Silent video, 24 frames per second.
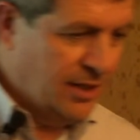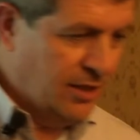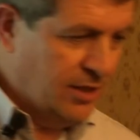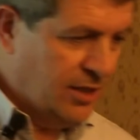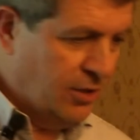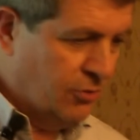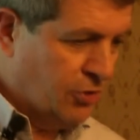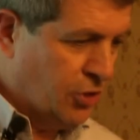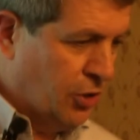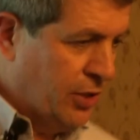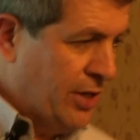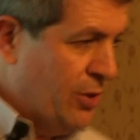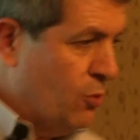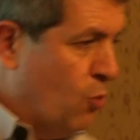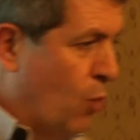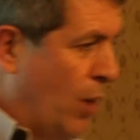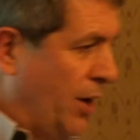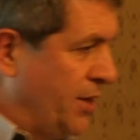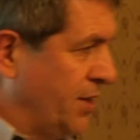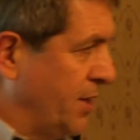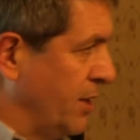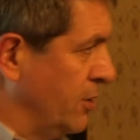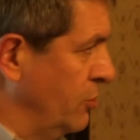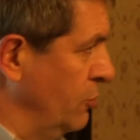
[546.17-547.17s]
there is only
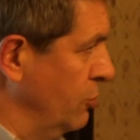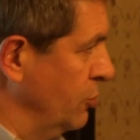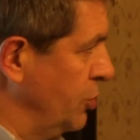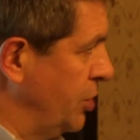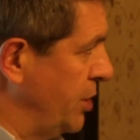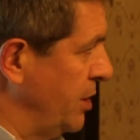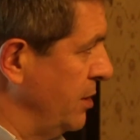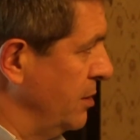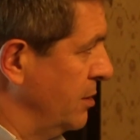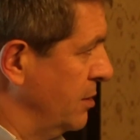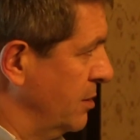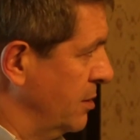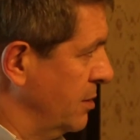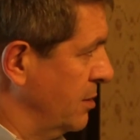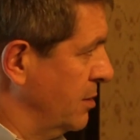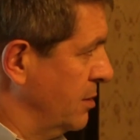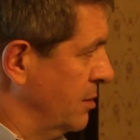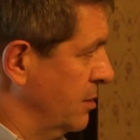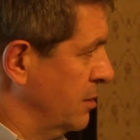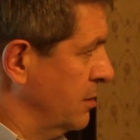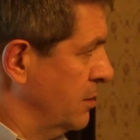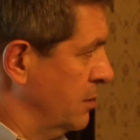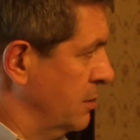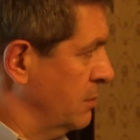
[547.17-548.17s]
one technology,
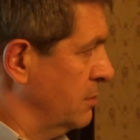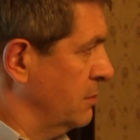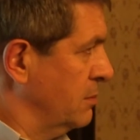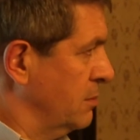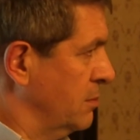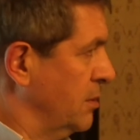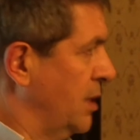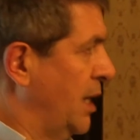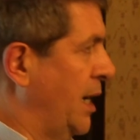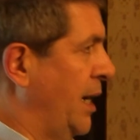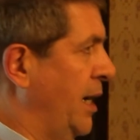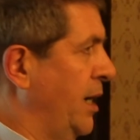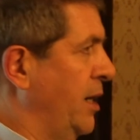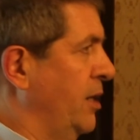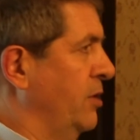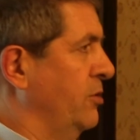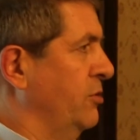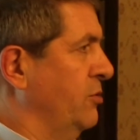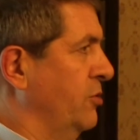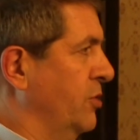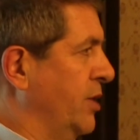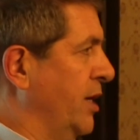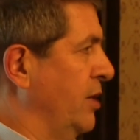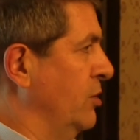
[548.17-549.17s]

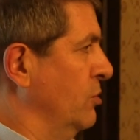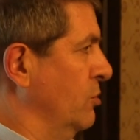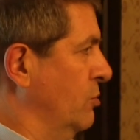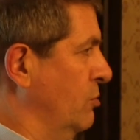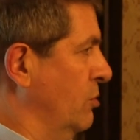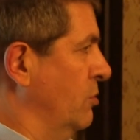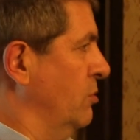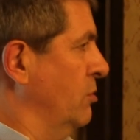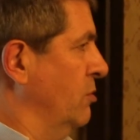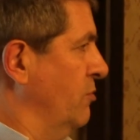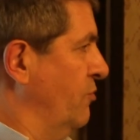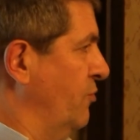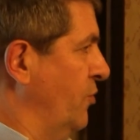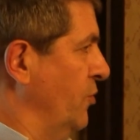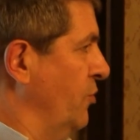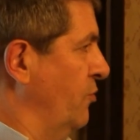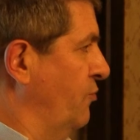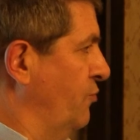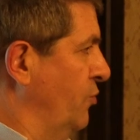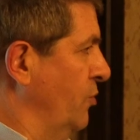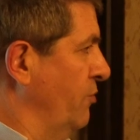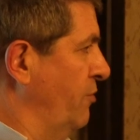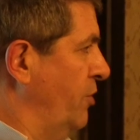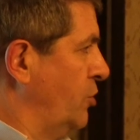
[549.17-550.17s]
and you can go for the
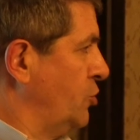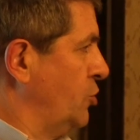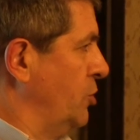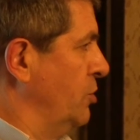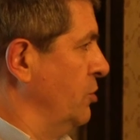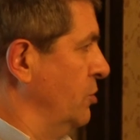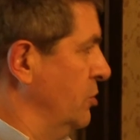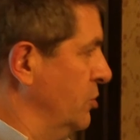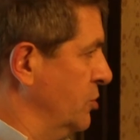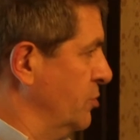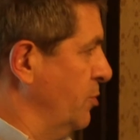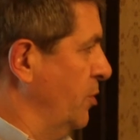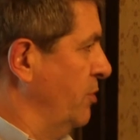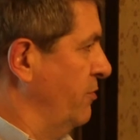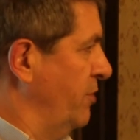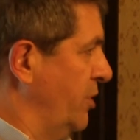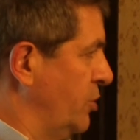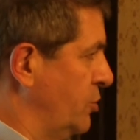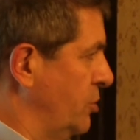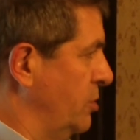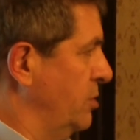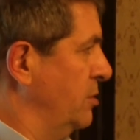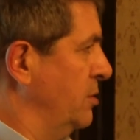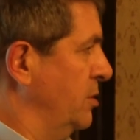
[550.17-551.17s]
full version or the small
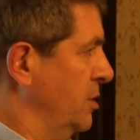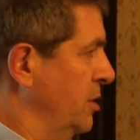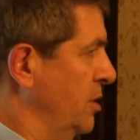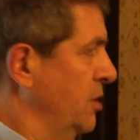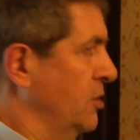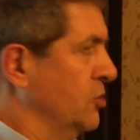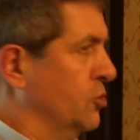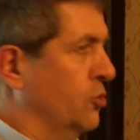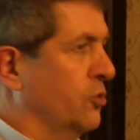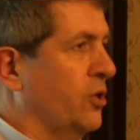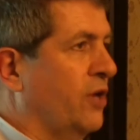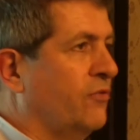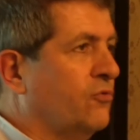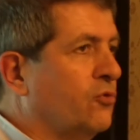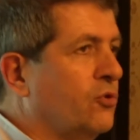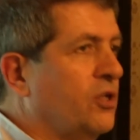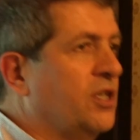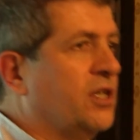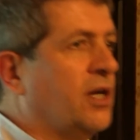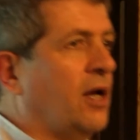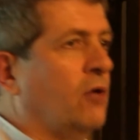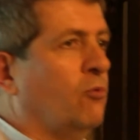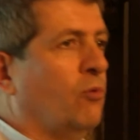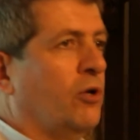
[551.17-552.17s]
version. So you have to
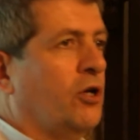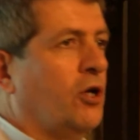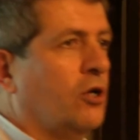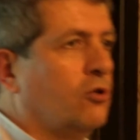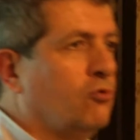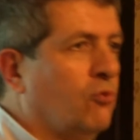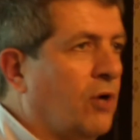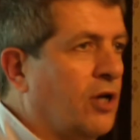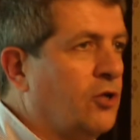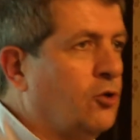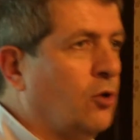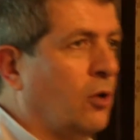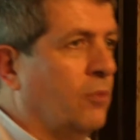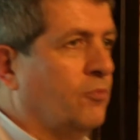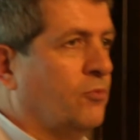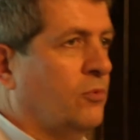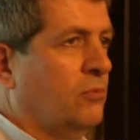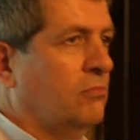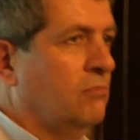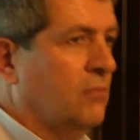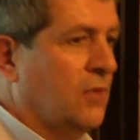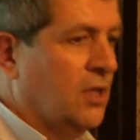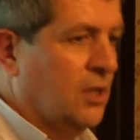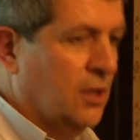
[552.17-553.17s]
decide whether to adopt.
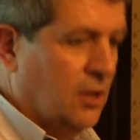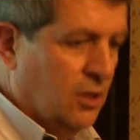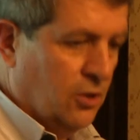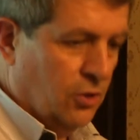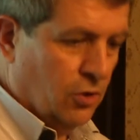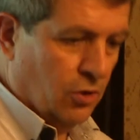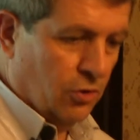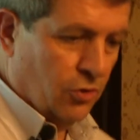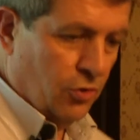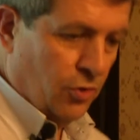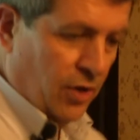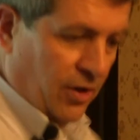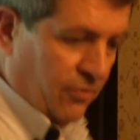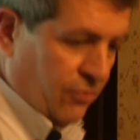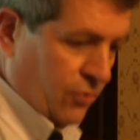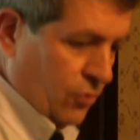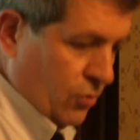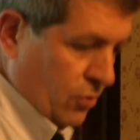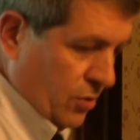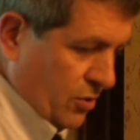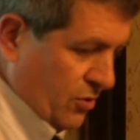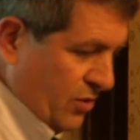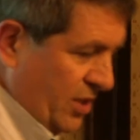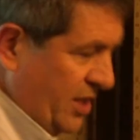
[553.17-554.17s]
No, you have
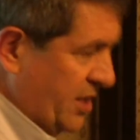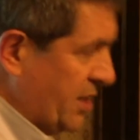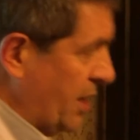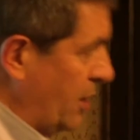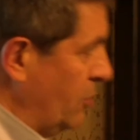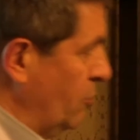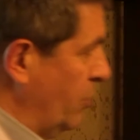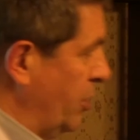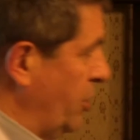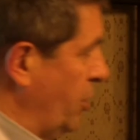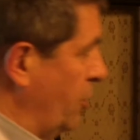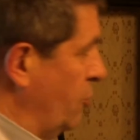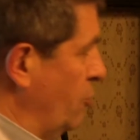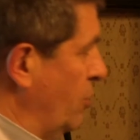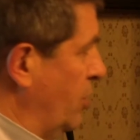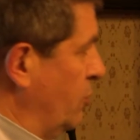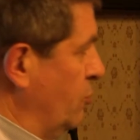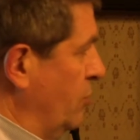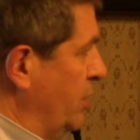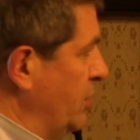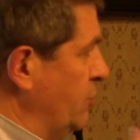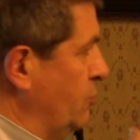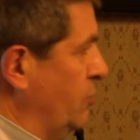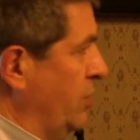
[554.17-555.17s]
to decide whether you are
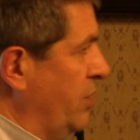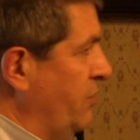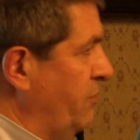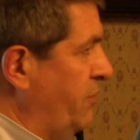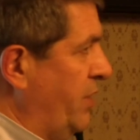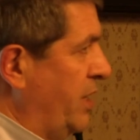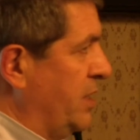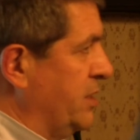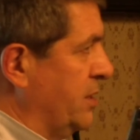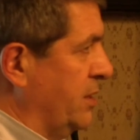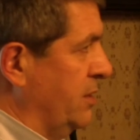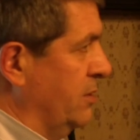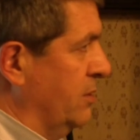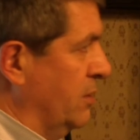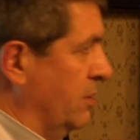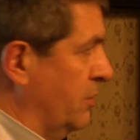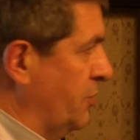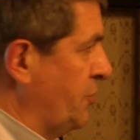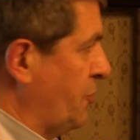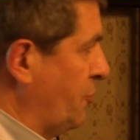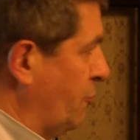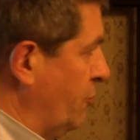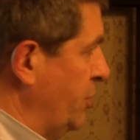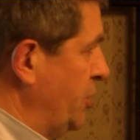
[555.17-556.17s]
going to invest in
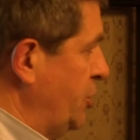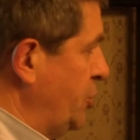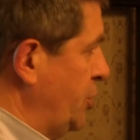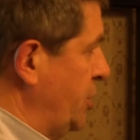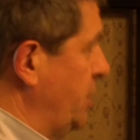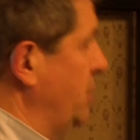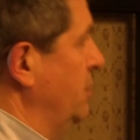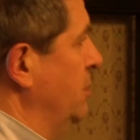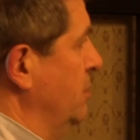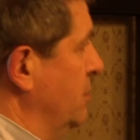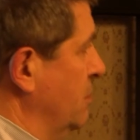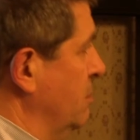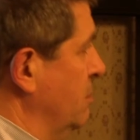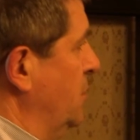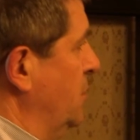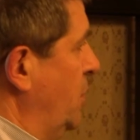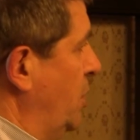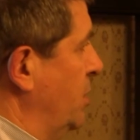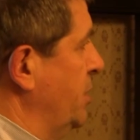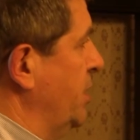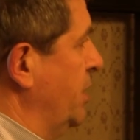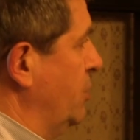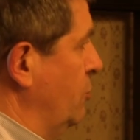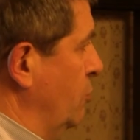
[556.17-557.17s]
a 3G
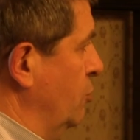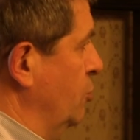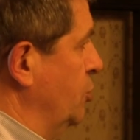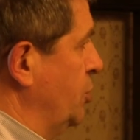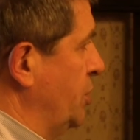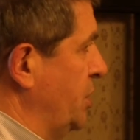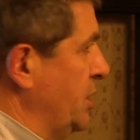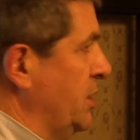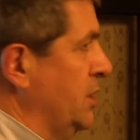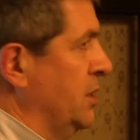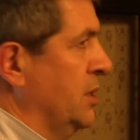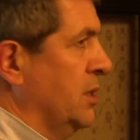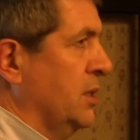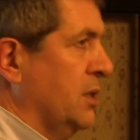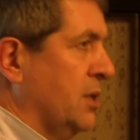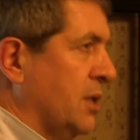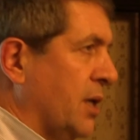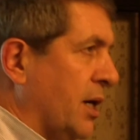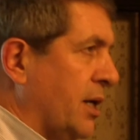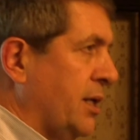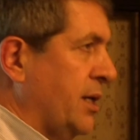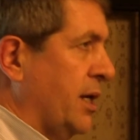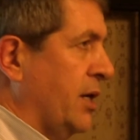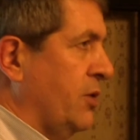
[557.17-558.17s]
technology,
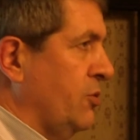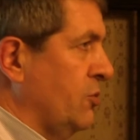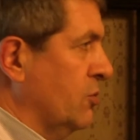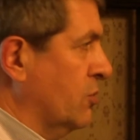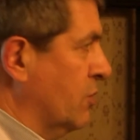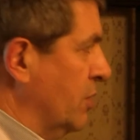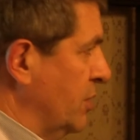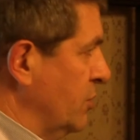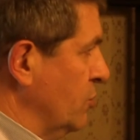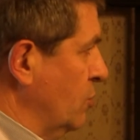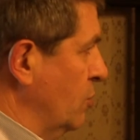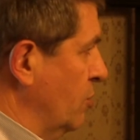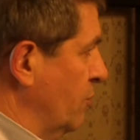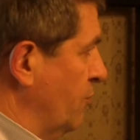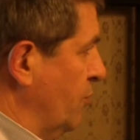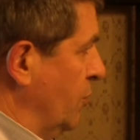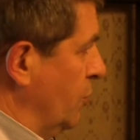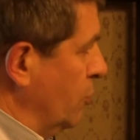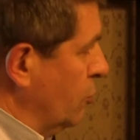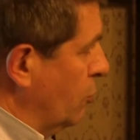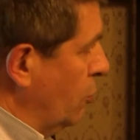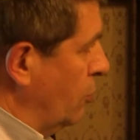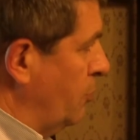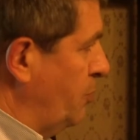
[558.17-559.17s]
and then you can go for
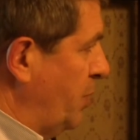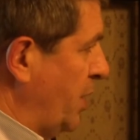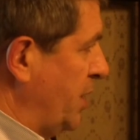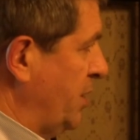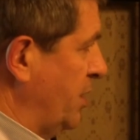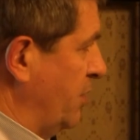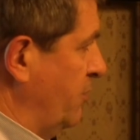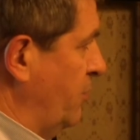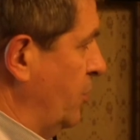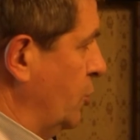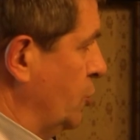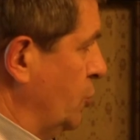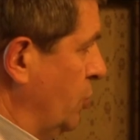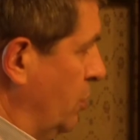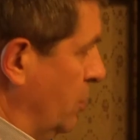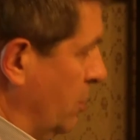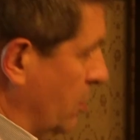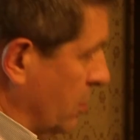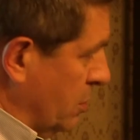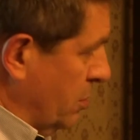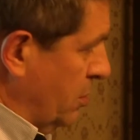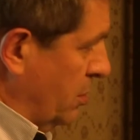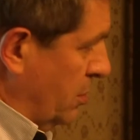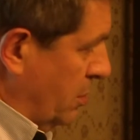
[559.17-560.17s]
the gold-plated version
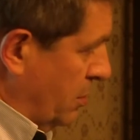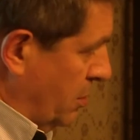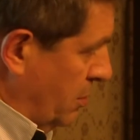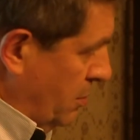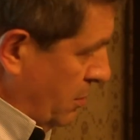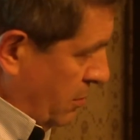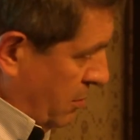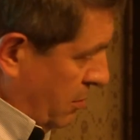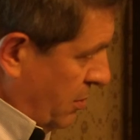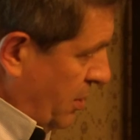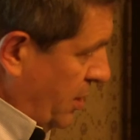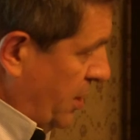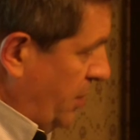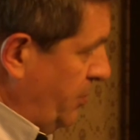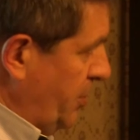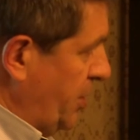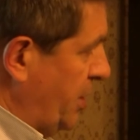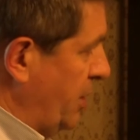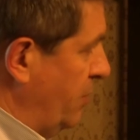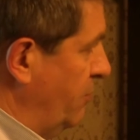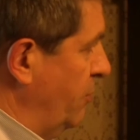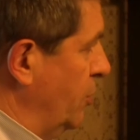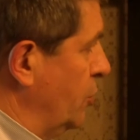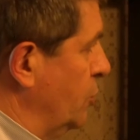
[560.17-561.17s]
or the
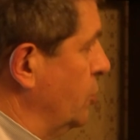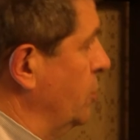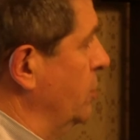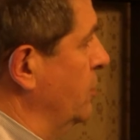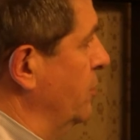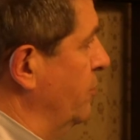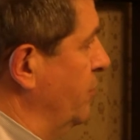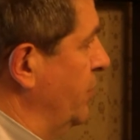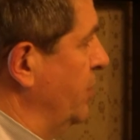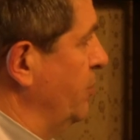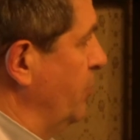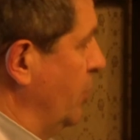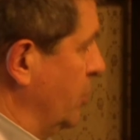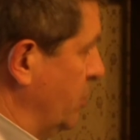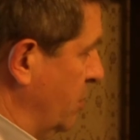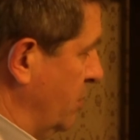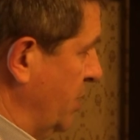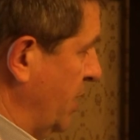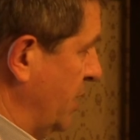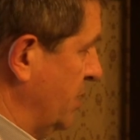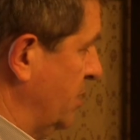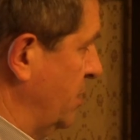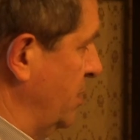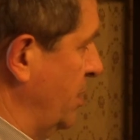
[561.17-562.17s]
limited version of it. But
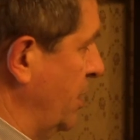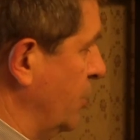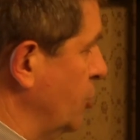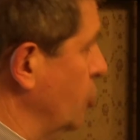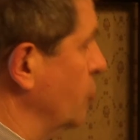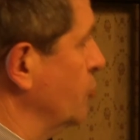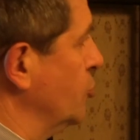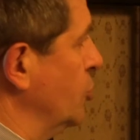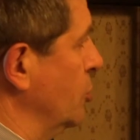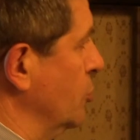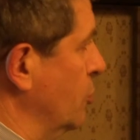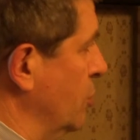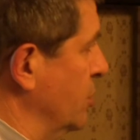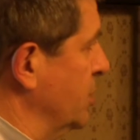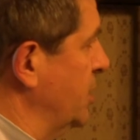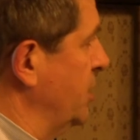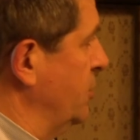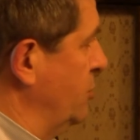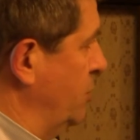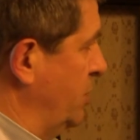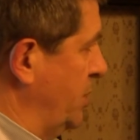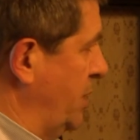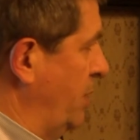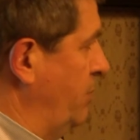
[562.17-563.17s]
yes, the adoption cost
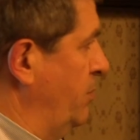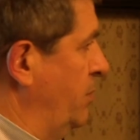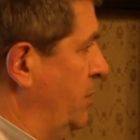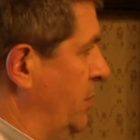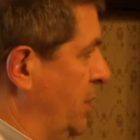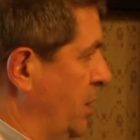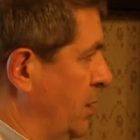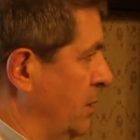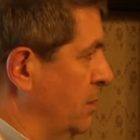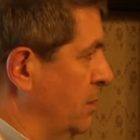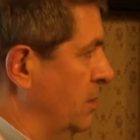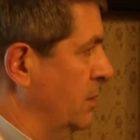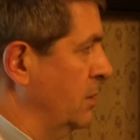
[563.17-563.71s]
is the same. Yeah.